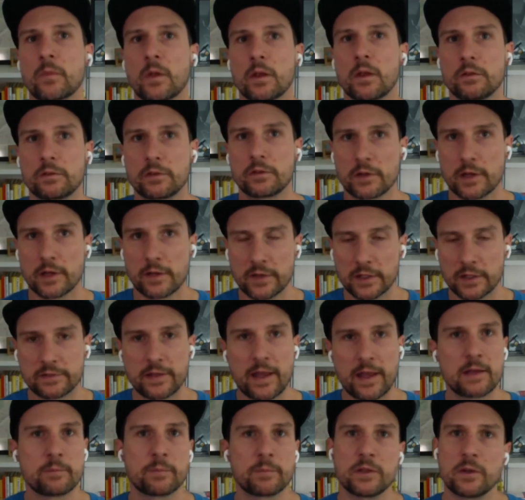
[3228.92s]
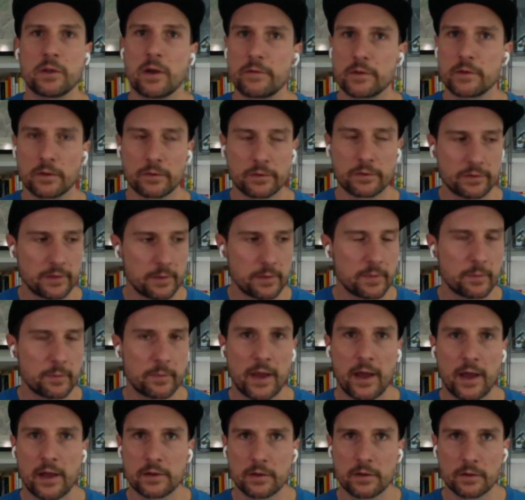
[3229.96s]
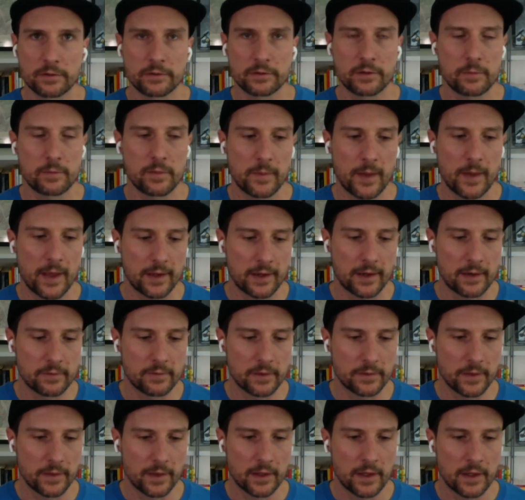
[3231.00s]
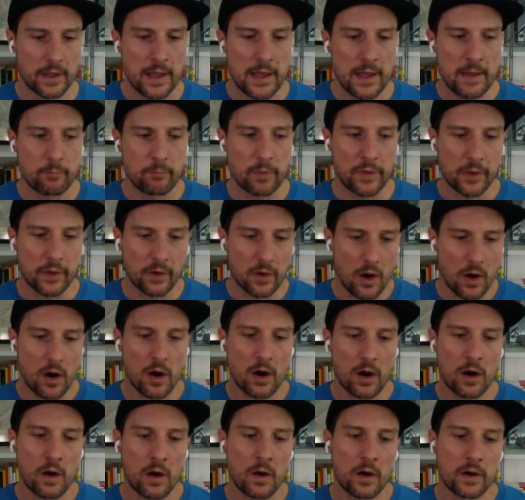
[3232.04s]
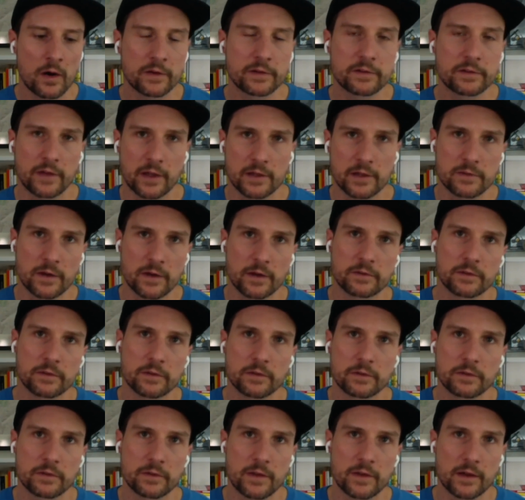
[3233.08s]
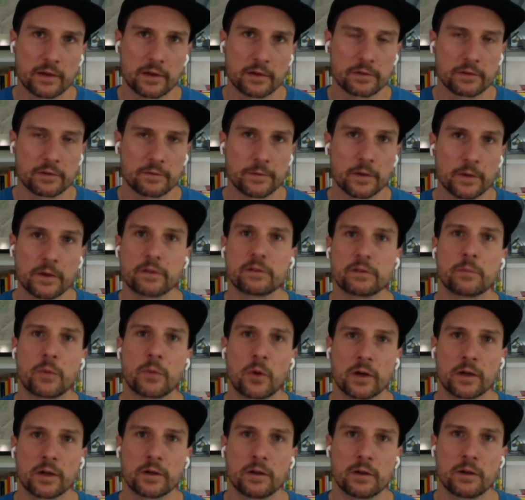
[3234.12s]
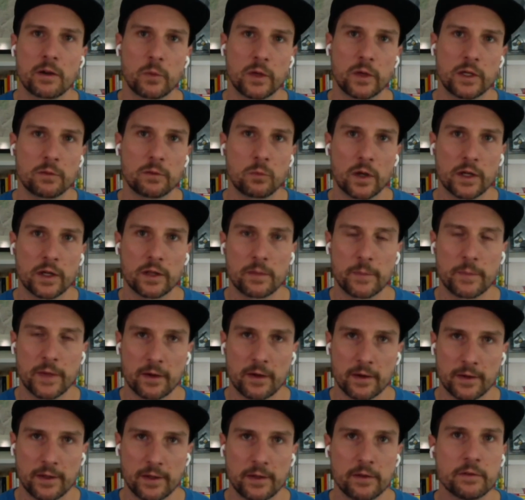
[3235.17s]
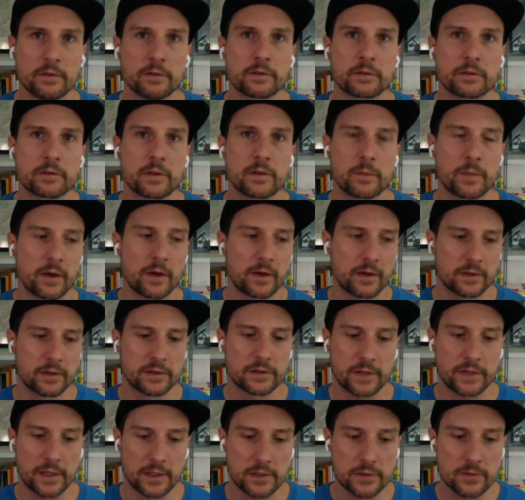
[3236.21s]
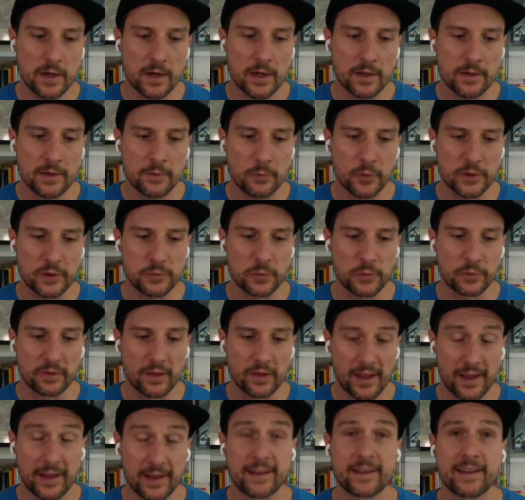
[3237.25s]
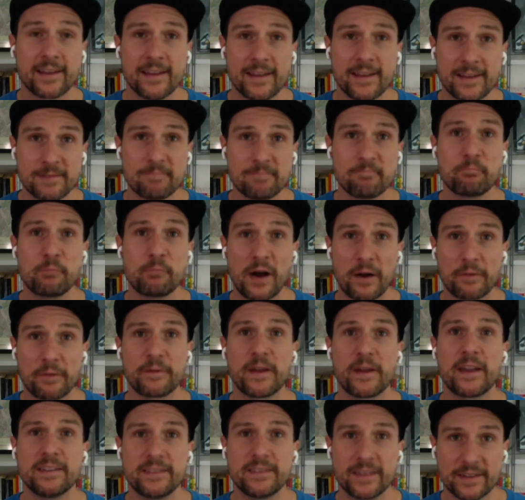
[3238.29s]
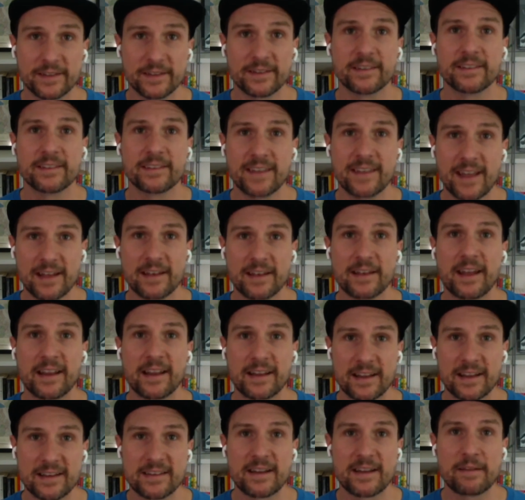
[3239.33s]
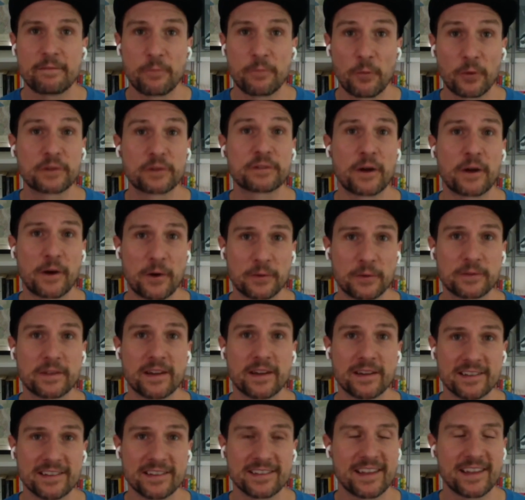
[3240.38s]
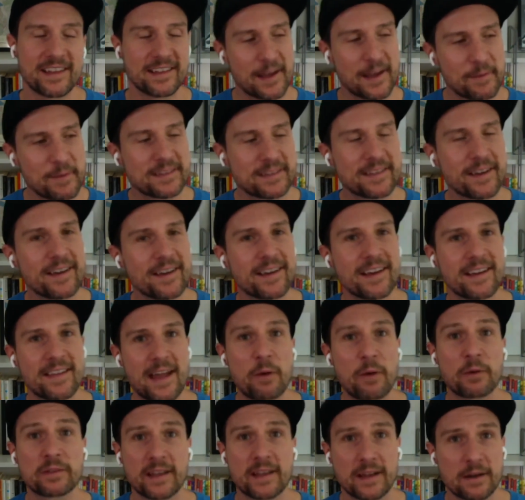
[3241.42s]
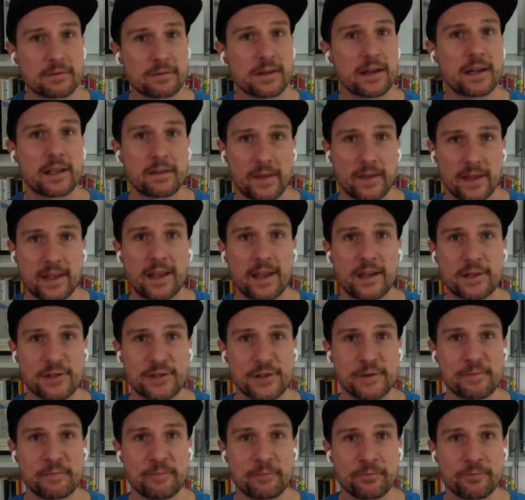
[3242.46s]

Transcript: So you're given a tent, but you have your own sleeping pad, your own sleeping bag and everything. But there are stage races that are fully supported. We did one in the Pyrenees stage run, which was like buffet dinners and like 4-star hotels. And let me tell you, that was like a running vacation.